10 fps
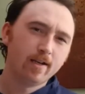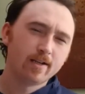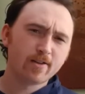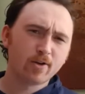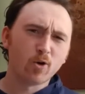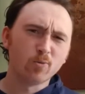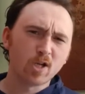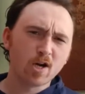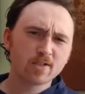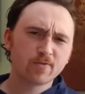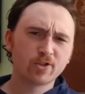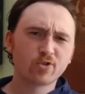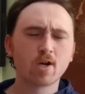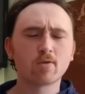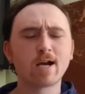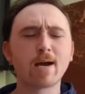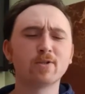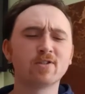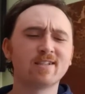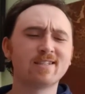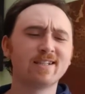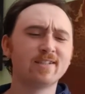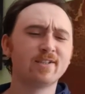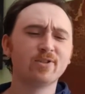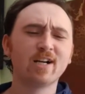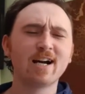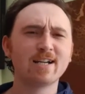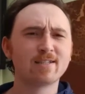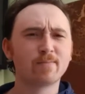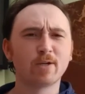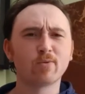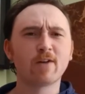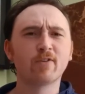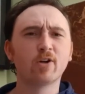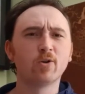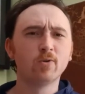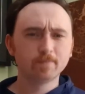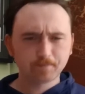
Another home loss for the Toronto Raptors this season, you guys. It's been a rough go